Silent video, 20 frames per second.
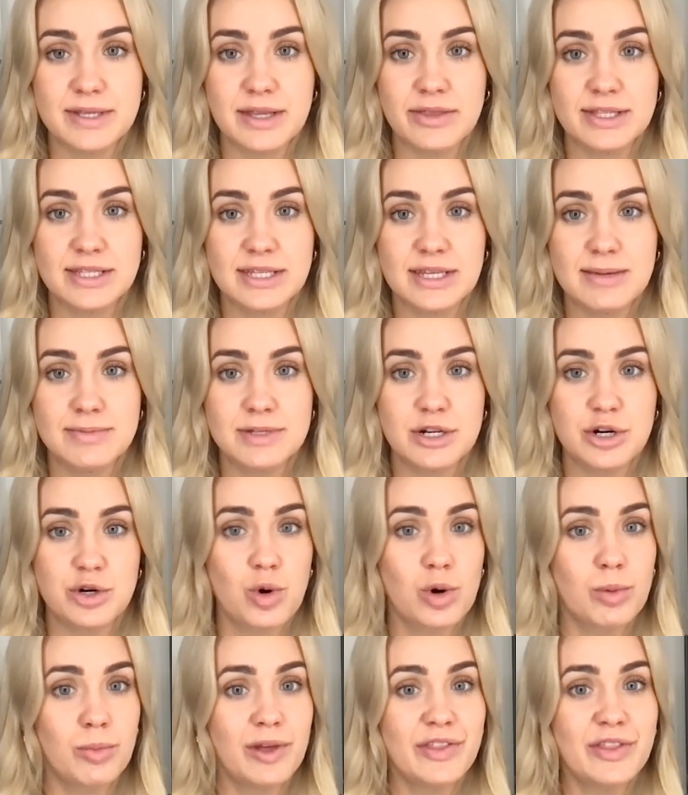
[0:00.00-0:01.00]
And the teams that are
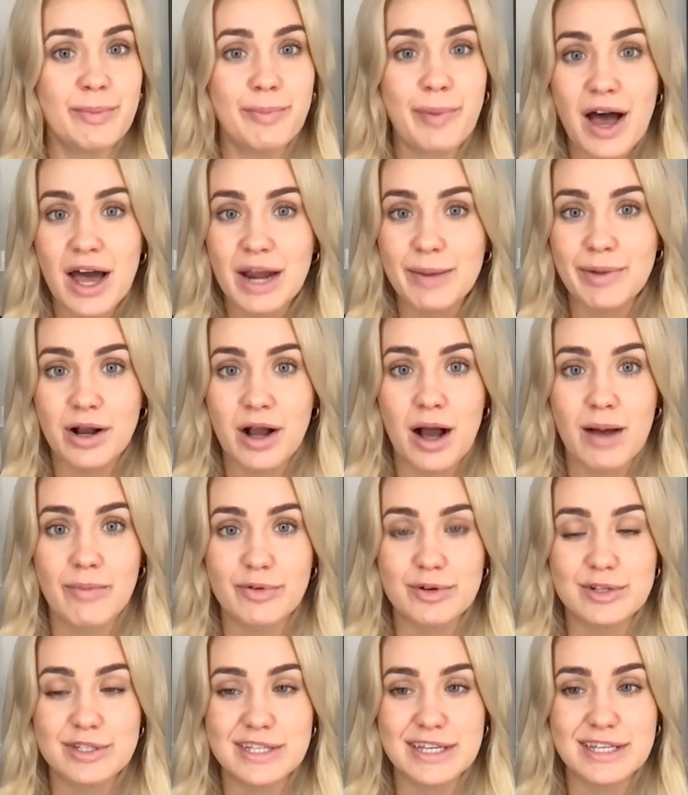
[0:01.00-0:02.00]
normally at the bottom of
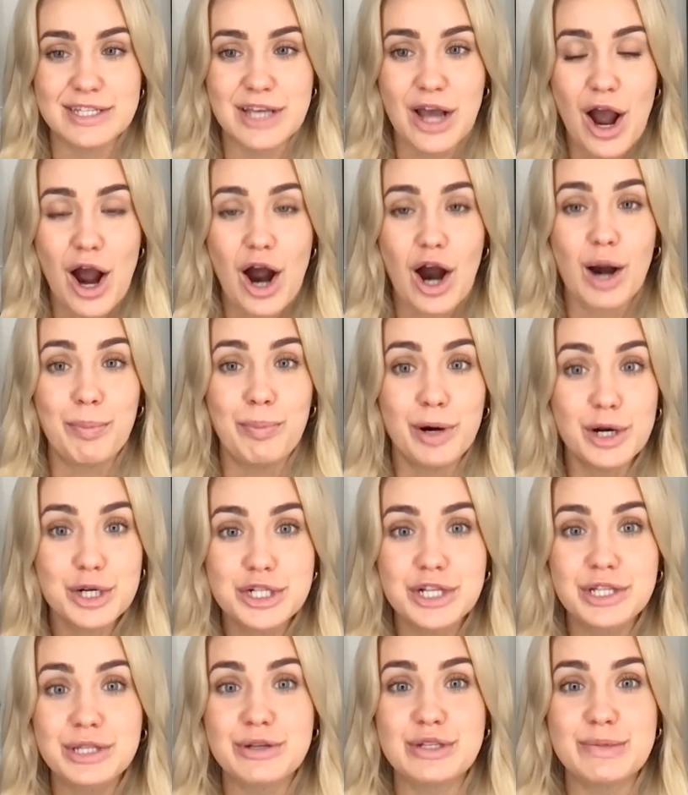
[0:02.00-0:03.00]
conferences are
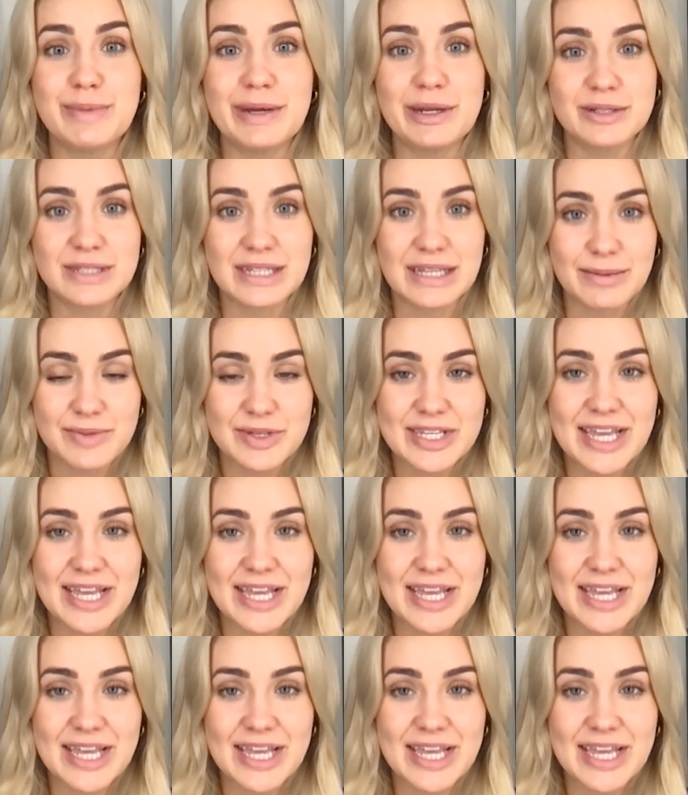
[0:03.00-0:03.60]
pushing those middle teams,